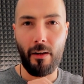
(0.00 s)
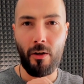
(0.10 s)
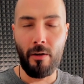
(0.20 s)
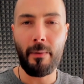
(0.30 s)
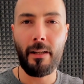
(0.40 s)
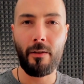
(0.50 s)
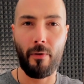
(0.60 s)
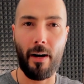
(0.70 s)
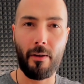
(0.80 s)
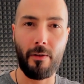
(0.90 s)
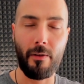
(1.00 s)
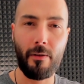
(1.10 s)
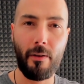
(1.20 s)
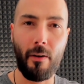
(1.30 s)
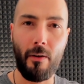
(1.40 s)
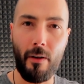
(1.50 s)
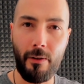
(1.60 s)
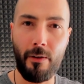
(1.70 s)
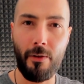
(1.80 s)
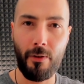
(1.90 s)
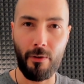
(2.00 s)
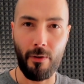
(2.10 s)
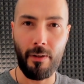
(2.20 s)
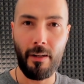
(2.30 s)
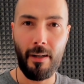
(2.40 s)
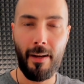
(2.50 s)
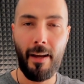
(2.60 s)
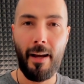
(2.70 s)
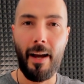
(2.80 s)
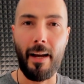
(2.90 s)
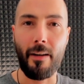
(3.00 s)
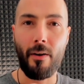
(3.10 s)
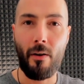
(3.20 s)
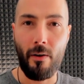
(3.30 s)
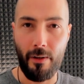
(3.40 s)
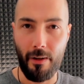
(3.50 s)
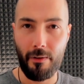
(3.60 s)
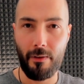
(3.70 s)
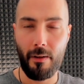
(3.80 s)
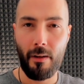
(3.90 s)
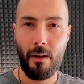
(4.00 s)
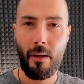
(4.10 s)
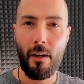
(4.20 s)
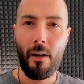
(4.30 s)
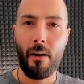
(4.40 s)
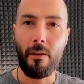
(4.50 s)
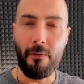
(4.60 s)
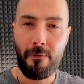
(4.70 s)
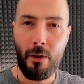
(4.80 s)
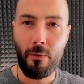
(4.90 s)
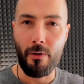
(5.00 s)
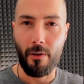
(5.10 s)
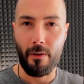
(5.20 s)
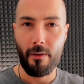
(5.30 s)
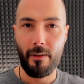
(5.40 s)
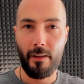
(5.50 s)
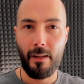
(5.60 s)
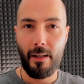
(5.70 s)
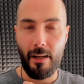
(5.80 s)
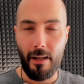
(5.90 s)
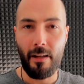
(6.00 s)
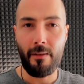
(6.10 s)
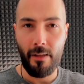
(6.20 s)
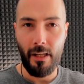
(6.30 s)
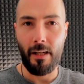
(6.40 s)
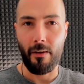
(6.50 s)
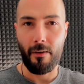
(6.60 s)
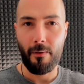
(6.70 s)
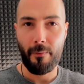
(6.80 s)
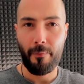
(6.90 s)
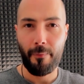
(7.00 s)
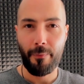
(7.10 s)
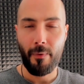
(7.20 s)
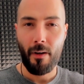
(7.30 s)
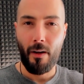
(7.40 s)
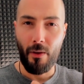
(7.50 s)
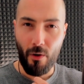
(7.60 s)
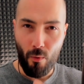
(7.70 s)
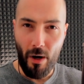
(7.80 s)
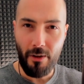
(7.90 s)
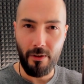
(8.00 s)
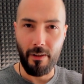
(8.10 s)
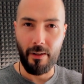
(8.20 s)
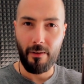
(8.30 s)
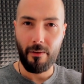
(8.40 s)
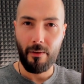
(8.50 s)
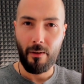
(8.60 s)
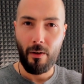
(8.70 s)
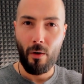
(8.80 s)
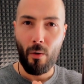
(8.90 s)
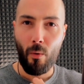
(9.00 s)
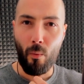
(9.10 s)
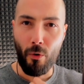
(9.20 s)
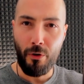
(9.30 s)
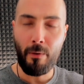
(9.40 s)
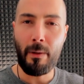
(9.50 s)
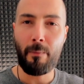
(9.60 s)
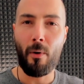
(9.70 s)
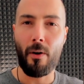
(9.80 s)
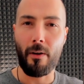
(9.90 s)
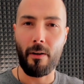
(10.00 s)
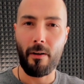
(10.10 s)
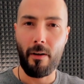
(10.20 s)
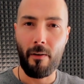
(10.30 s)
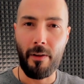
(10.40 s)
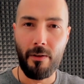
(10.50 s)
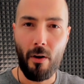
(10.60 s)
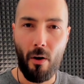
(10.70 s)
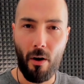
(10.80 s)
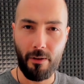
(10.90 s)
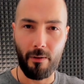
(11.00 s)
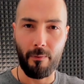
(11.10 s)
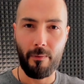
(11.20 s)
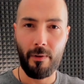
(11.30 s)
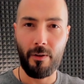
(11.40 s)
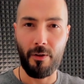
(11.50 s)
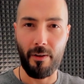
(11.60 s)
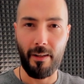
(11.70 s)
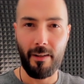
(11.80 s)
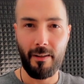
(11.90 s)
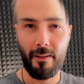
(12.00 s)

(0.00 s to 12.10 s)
human interactions are understood and harnessed. The future is here. The question is, will you be part of this awesome journey?